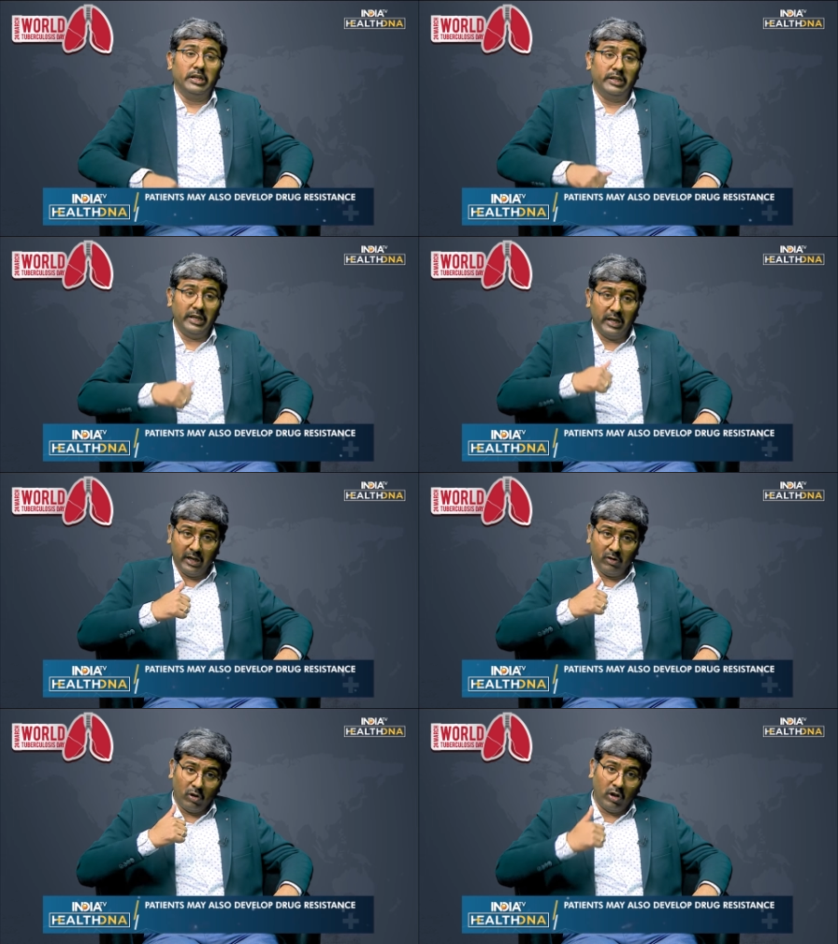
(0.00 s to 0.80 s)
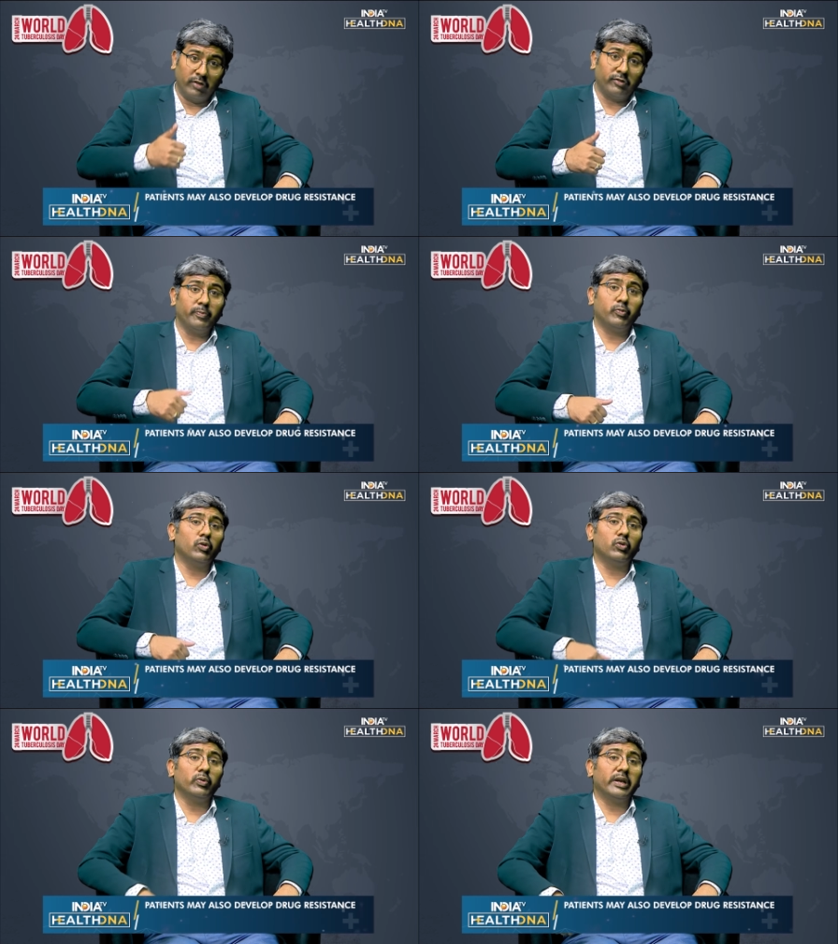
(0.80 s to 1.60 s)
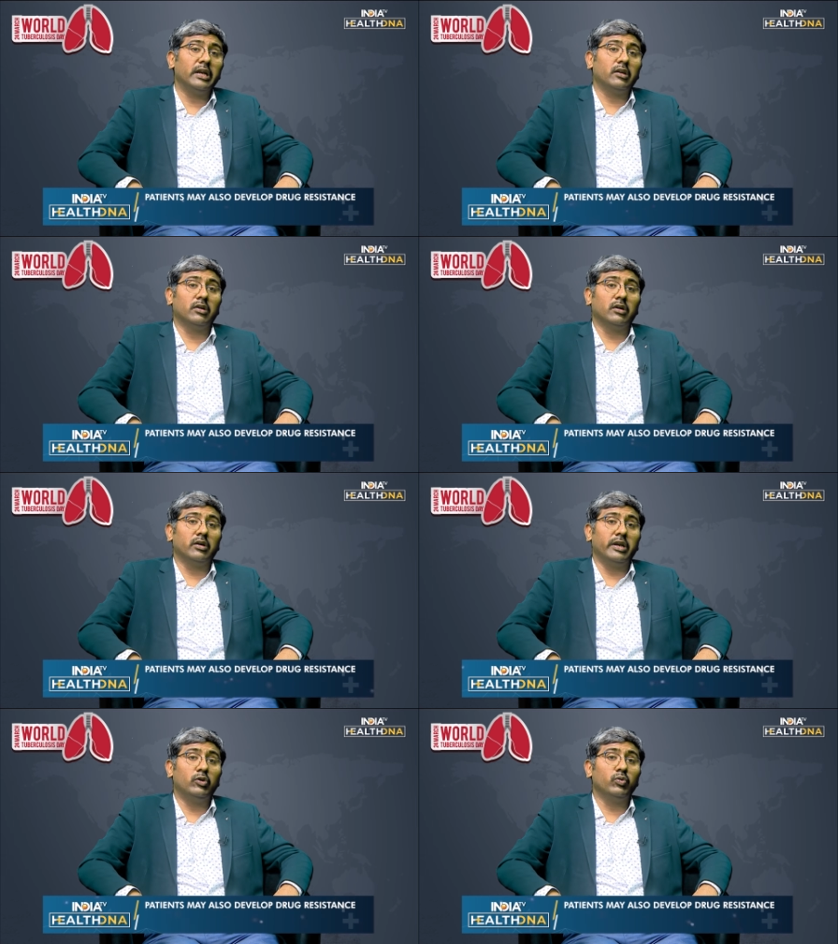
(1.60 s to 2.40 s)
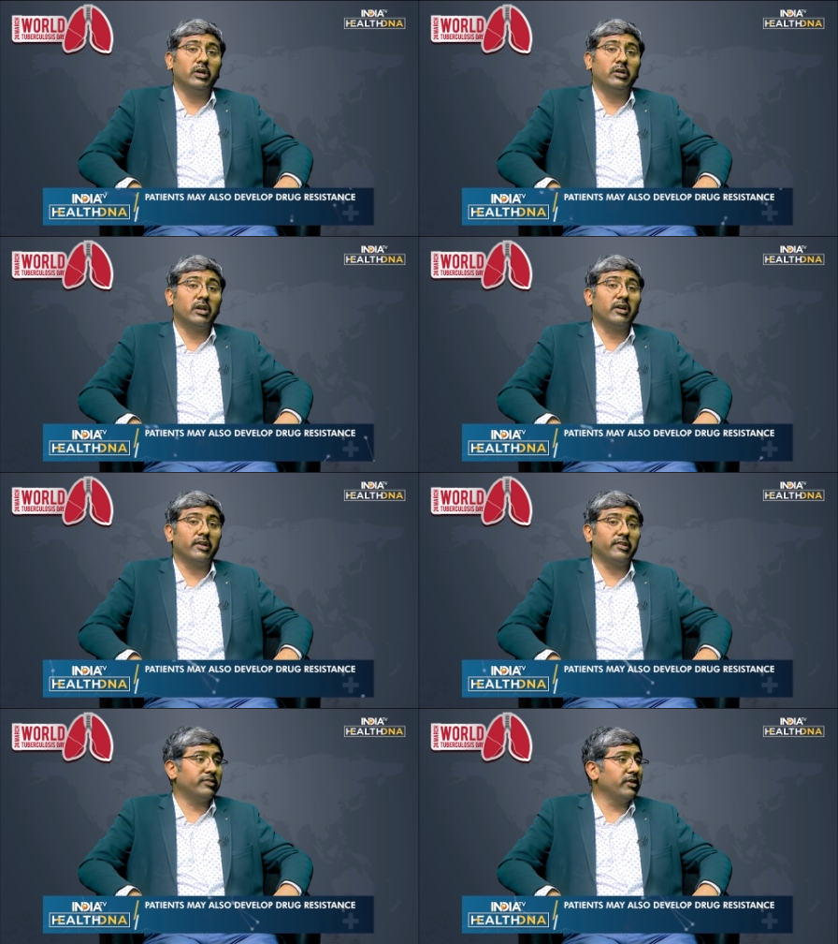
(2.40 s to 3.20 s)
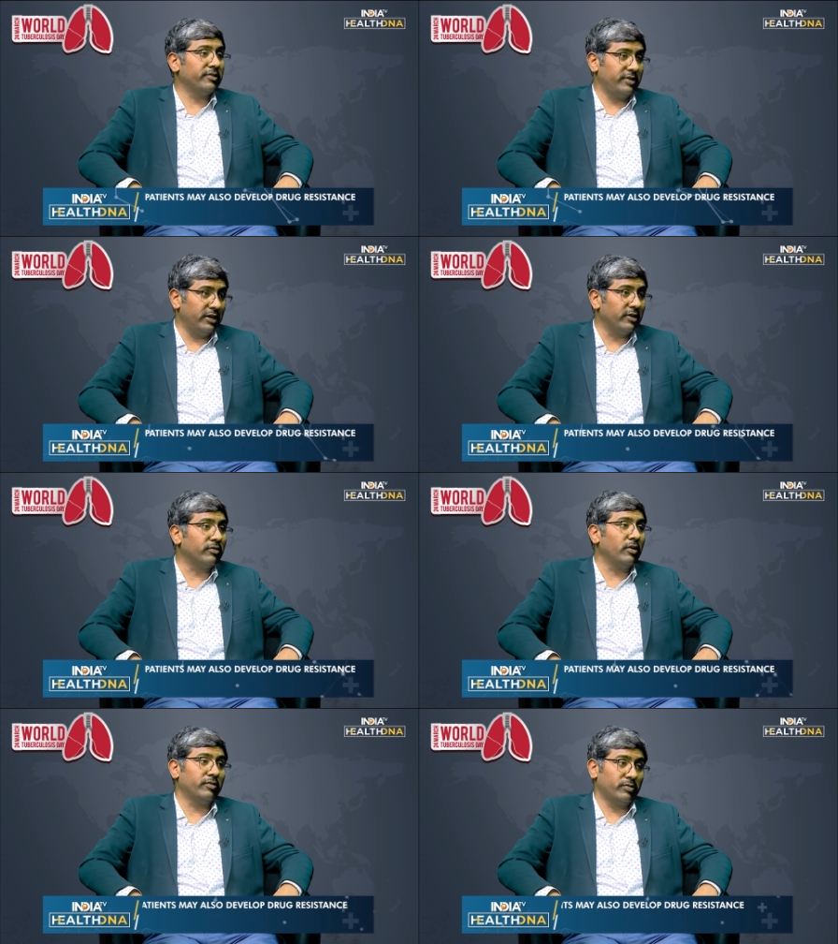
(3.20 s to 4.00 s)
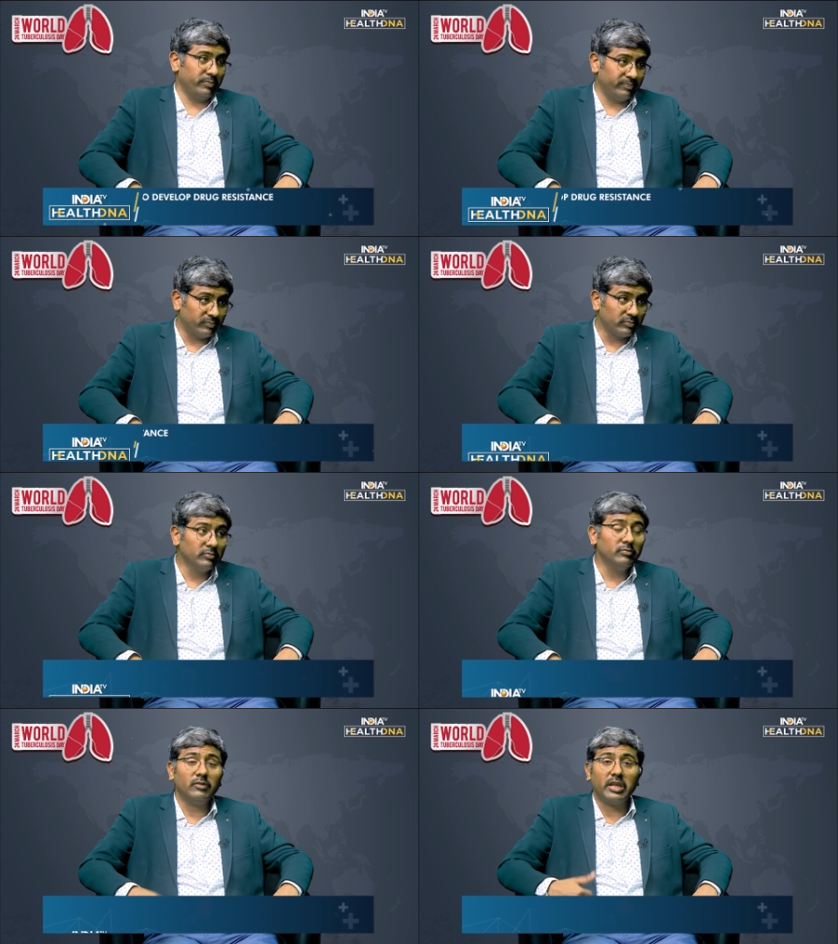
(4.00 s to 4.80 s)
they are also prone to get uh, into a drug resistant status also, hmm.